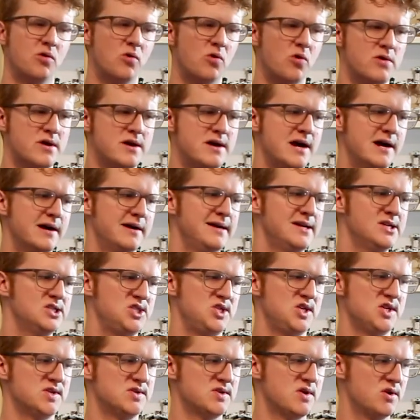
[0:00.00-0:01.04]
ordinary
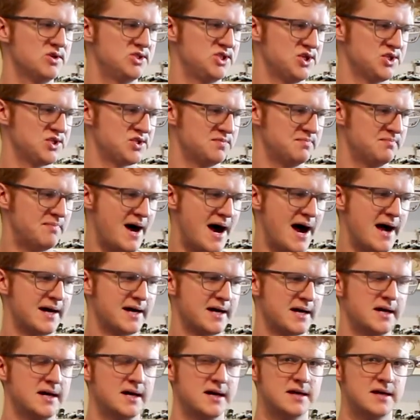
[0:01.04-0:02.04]
Geonosis mock.